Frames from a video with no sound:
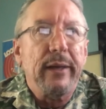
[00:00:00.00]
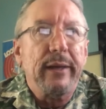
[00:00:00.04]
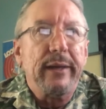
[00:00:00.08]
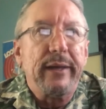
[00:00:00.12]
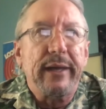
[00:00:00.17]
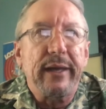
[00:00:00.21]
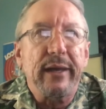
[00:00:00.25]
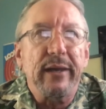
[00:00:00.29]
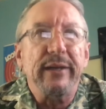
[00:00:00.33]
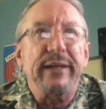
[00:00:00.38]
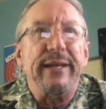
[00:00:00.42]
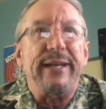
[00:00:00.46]

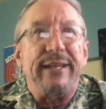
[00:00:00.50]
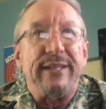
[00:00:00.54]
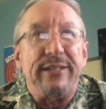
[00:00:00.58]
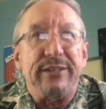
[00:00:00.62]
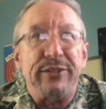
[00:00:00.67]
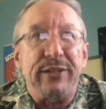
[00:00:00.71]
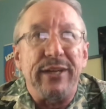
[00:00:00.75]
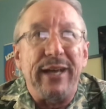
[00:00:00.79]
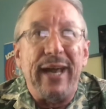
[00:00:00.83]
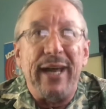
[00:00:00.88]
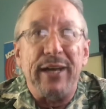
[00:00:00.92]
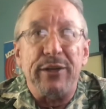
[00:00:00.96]
Killing
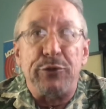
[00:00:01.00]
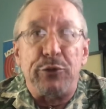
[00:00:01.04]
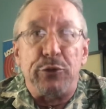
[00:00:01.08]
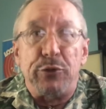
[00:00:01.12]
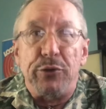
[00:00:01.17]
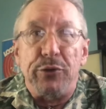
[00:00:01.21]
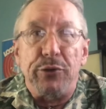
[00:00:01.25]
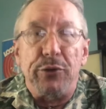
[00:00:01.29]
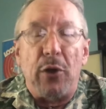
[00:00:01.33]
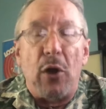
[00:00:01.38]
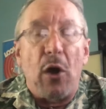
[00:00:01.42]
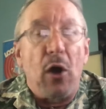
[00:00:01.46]
is
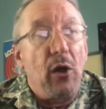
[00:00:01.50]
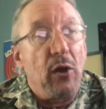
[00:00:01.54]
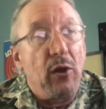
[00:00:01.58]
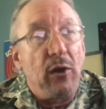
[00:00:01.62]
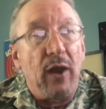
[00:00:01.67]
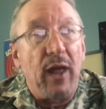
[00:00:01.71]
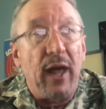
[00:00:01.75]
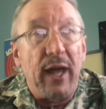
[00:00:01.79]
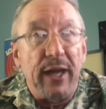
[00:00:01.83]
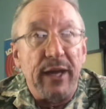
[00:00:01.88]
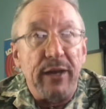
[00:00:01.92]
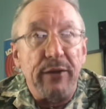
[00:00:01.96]
natural to all
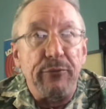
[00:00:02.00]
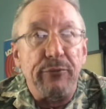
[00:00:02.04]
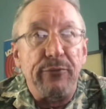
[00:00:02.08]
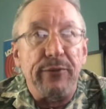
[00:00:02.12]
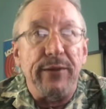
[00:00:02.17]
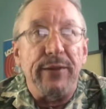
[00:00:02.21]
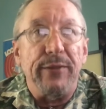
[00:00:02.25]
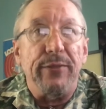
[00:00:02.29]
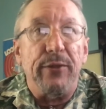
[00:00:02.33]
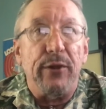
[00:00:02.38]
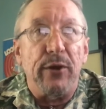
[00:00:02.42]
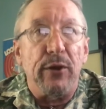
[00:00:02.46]
life,
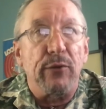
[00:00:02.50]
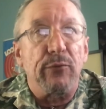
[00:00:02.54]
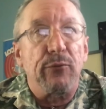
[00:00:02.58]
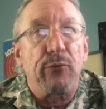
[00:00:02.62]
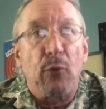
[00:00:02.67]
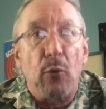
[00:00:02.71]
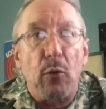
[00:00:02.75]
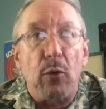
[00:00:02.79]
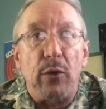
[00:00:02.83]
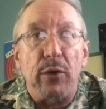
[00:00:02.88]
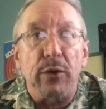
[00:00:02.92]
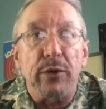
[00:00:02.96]
and
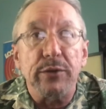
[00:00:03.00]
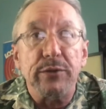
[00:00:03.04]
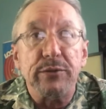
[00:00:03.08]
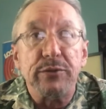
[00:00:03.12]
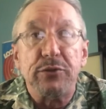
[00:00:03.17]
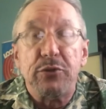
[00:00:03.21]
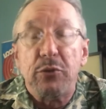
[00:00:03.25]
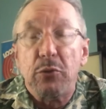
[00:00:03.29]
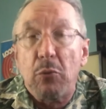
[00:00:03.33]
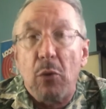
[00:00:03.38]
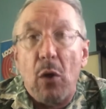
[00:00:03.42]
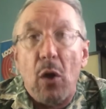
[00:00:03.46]
therefore
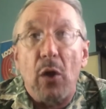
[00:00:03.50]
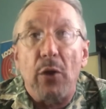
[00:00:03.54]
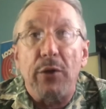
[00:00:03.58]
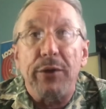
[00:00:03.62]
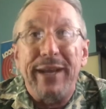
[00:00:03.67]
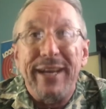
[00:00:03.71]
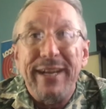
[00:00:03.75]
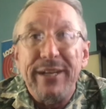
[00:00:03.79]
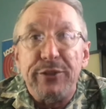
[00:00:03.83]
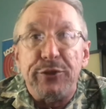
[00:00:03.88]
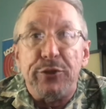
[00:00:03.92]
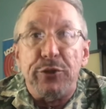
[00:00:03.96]
to all
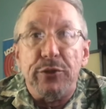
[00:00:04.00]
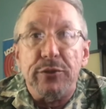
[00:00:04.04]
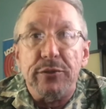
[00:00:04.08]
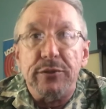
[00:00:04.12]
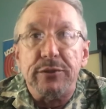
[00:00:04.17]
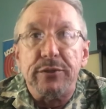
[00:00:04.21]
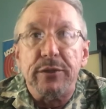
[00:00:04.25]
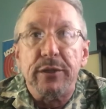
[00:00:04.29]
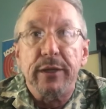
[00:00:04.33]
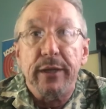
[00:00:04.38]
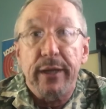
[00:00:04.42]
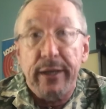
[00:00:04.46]

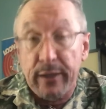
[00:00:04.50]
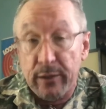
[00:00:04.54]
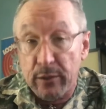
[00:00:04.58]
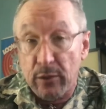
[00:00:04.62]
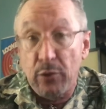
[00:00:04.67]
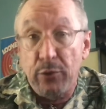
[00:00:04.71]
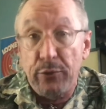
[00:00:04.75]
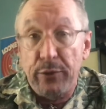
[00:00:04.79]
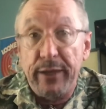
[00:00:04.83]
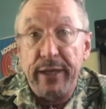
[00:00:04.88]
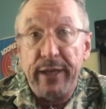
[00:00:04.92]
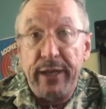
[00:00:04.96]
natures,
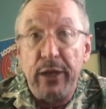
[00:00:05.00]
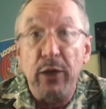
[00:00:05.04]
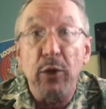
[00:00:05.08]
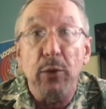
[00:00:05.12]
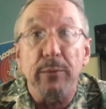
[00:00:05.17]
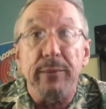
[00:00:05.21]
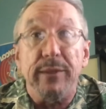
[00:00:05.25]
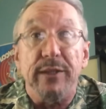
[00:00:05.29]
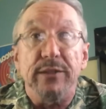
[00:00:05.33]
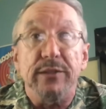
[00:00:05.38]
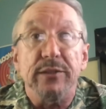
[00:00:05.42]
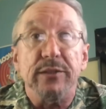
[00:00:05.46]
including
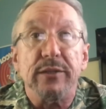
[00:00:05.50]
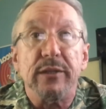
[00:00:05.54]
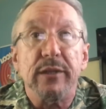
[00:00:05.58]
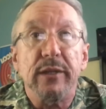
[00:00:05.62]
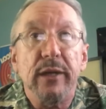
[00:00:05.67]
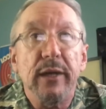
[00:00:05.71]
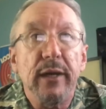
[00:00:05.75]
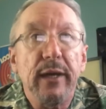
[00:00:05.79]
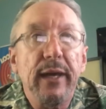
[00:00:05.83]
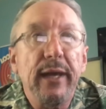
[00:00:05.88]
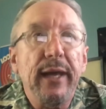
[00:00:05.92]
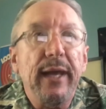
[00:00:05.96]
humans.
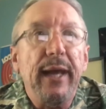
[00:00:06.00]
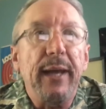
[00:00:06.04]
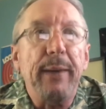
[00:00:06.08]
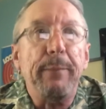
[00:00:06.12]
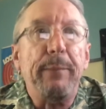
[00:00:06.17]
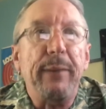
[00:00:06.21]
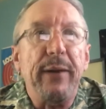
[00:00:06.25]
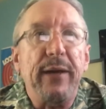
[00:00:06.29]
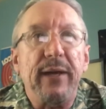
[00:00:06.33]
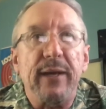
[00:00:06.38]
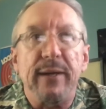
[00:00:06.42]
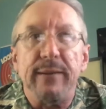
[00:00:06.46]

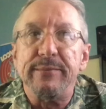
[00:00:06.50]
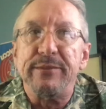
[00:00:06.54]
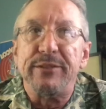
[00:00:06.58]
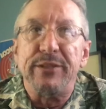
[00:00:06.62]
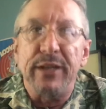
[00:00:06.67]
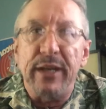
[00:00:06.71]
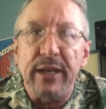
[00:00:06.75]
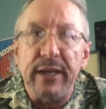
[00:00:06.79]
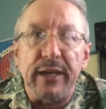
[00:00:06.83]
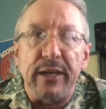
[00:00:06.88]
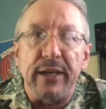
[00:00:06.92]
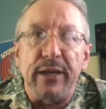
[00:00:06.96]
It becomes
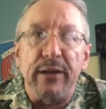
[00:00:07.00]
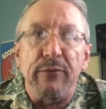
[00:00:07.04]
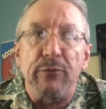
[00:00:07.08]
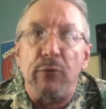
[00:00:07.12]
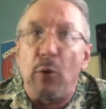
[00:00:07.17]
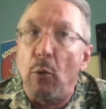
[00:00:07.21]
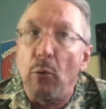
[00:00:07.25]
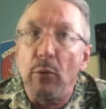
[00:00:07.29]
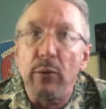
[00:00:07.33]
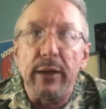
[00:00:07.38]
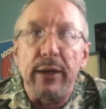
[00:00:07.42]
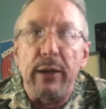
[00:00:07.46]
negative
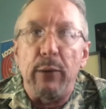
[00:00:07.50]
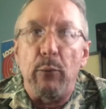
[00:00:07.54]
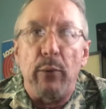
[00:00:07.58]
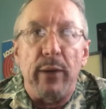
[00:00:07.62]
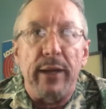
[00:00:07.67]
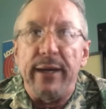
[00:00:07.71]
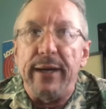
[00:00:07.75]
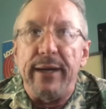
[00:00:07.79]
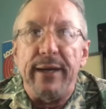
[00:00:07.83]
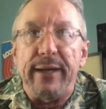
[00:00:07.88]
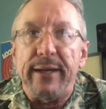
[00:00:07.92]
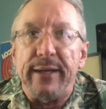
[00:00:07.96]
only
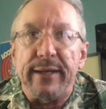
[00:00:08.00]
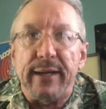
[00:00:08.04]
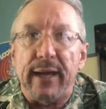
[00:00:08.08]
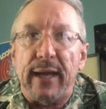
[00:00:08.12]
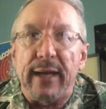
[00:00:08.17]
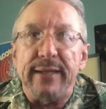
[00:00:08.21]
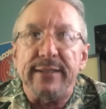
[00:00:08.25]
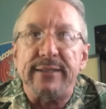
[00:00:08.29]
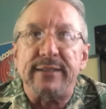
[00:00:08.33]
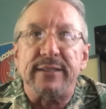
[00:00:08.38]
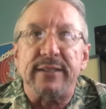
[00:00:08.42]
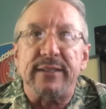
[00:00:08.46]
when it
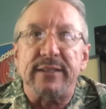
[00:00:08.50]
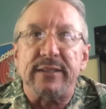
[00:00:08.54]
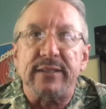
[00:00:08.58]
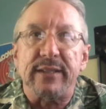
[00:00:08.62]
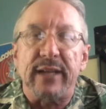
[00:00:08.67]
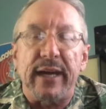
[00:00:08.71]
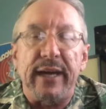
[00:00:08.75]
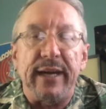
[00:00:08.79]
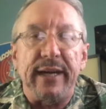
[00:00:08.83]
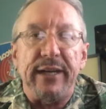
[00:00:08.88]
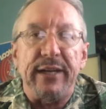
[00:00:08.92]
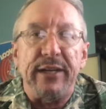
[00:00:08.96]
ignites
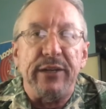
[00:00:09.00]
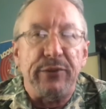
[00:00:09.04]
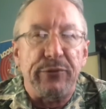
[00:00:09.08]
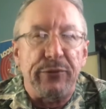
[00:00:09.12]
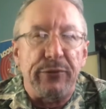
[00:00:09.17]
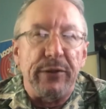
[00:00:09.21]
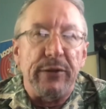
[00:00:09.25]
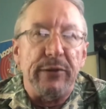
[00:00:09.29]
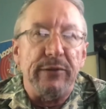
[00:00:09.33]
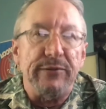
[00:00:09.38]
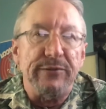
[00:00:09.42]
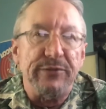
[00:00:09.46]
society's
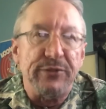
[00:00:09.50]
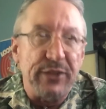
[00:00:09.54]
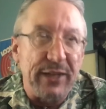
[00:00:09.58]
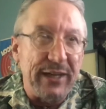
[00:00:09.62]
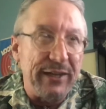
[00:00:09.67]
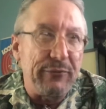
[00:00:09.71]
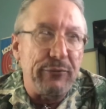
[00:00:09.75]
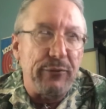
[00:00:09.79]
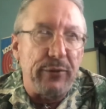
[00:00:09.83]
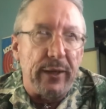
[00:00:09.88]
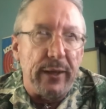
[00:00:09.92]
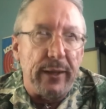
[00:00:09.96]
fear of
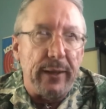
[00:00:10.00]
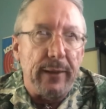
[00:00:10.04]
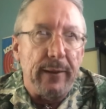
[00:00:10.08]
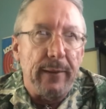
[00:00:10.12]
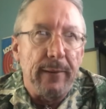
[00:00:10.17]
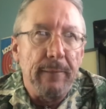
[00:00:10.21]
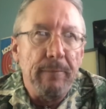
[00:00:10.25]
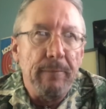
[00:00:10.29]
safety.